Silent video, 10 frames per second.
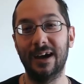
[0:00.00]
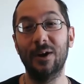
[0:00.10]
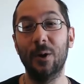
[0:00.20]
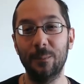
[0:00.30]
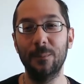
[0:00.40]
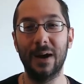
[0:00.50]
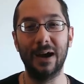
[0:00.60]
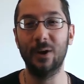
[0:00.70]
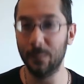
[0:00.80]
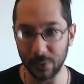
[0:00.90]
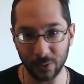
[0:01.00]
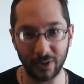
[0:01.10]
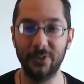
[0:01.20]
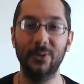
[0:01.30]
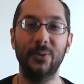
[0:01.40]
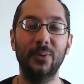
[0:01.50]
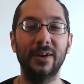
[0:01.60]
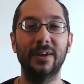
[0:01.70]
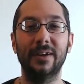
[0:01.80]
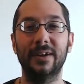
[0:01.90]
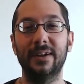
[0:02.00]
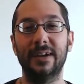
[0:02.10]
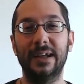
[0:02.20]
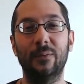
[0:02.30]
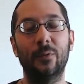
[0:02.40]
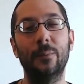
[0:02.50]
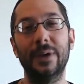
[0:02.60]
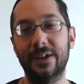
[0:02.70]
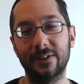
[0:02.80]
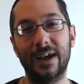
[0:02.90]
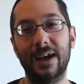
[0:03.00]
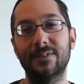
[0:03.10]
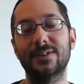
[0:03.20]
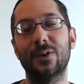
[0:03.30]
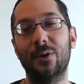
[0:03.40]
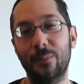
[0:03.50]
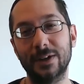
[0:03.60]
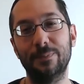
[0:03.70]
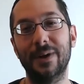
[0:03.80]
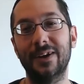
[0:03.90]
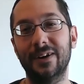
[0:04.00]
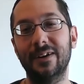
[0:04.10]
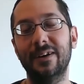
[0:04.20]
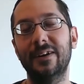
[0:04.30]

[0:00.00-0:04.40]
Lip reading: hope you all do. It will make your lives so much better.